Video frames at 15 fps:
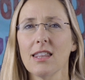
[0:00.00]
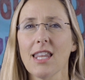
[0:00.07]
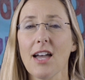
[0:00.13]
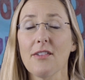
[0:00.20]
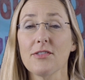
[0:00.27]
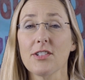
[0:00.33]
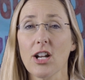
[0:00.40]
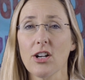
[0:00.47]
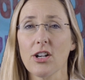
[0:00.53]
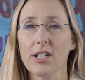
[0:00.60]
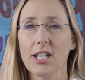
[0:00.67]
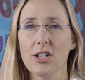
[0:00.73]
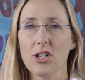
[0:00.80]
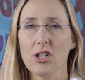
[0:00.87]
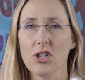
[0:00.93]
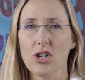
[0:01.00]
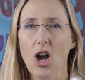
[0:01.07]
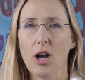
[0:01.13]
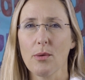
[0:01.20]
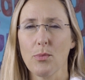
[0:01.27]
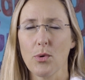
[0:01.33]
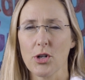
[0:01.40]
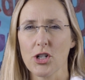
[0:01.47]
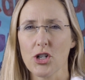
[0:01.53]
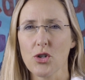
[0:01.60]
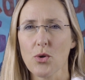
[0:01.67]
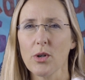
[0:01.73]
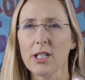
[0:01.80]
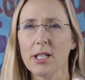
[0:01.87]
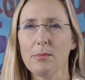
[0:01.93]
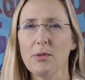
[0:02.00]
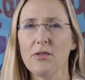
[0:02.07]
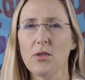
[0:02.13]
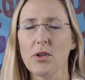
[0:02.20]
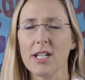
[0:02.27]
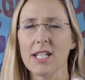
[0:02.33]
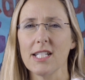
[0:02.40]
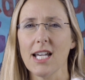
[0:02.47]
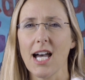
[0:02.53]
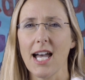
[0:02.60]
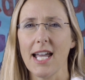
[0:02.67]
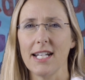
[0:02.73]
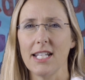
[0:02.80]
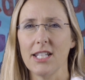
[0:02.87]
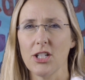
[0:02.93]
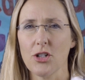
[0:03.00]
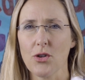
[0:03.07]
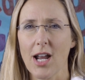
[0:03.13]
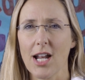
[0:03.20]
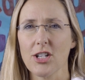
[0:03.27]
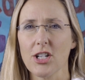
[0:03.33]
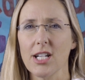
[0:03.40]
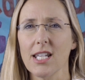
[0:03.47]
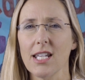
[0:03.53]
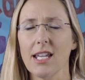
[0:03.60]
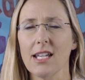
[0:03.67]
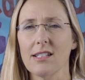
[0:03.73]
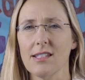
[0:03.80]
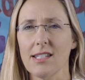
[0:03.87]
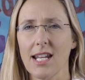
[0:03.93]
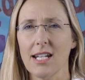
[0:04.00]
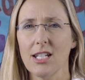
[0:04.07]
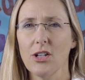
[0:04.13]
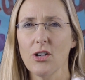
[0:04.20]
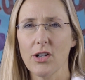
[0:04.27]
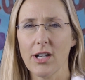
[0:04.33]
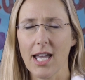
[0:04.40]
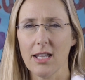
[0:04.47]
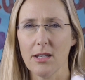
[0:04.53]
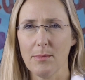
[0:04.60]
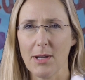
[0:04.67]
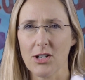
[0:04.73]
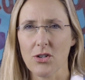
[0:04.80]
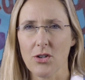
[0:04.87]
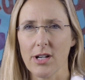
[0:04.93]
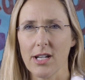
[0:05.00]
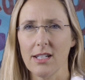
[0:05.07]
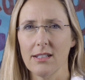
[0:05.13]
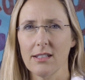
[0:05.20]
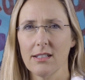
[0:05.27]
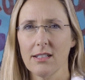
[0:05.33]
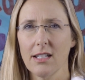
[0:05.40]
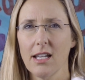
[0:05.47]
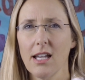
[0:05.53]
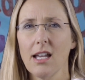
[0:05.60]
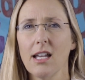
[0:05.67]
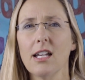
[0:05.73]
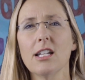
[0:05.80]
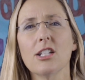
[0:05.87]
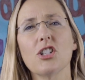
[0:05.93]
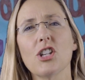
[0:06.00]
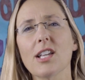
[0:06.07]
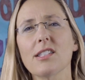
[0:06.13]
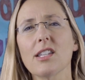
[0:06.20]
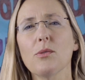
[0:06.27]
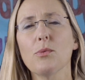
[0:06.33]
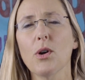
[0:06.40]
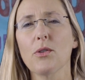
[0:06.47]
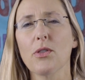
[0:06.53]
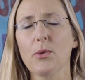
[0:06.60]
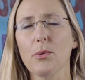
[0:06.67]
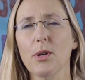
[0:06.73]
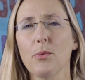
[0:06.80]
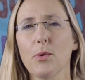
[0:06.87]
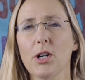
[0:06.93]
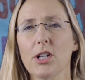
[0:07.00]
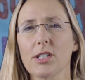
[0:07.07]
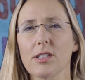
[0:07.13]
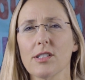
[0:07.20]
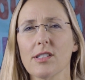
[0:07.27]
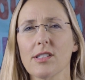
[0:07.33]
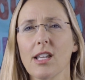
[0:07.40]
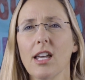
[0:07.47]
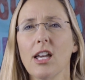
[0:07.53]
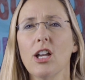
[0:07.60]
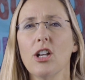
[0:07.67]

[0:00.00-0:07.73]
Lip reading: left on our kitchen chalkboard shortly before he died in the tragedy at Sandy Hook Elementary. Jesse wrote 3 words: